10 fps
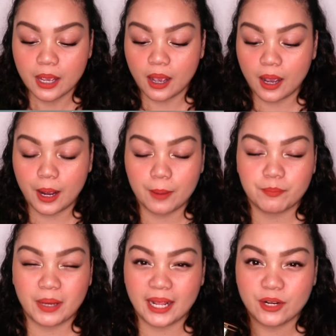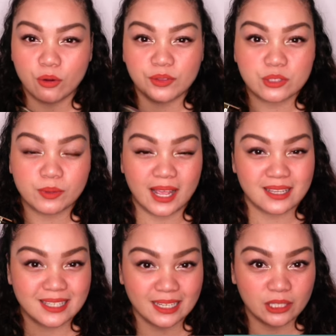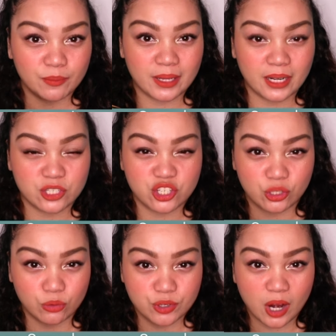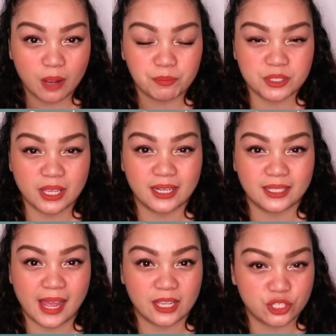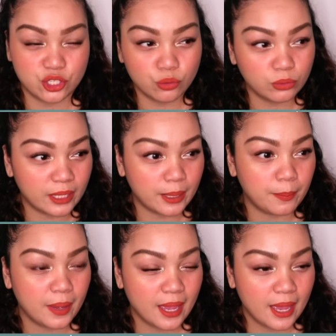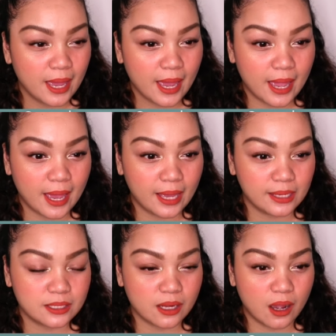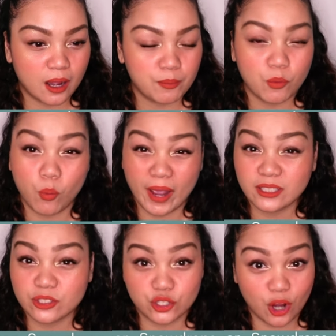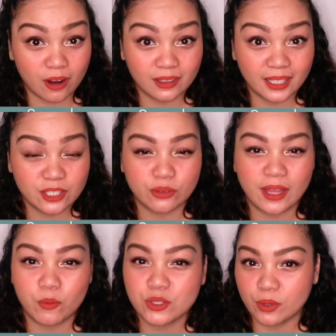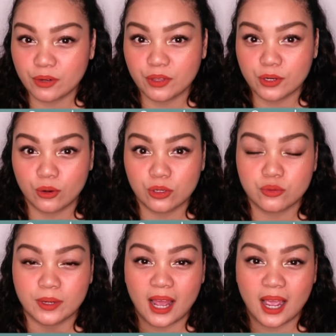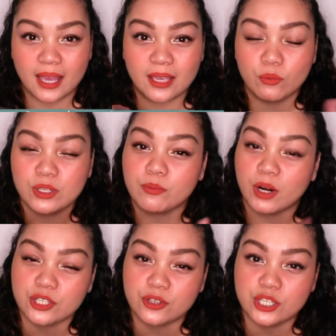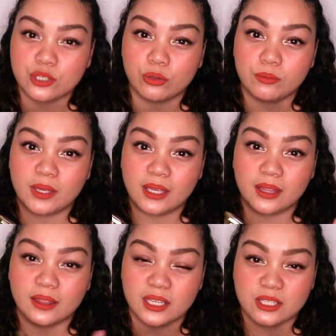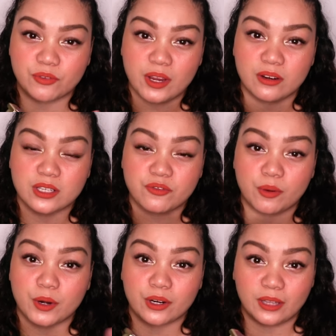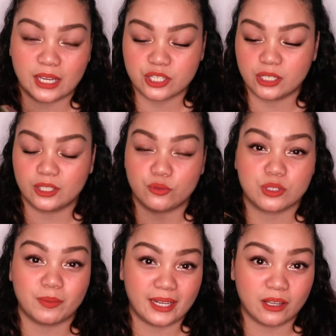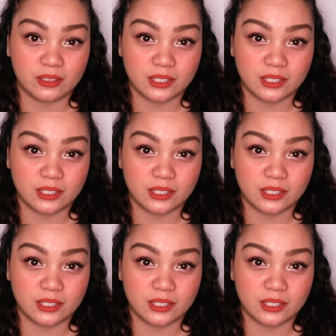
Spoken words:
But I know this one has cyclamen and snowdrops, and it has tulip and white chocolate. So that was one of the notes when Marjorie showed me this fragrance from her collection that she was planning on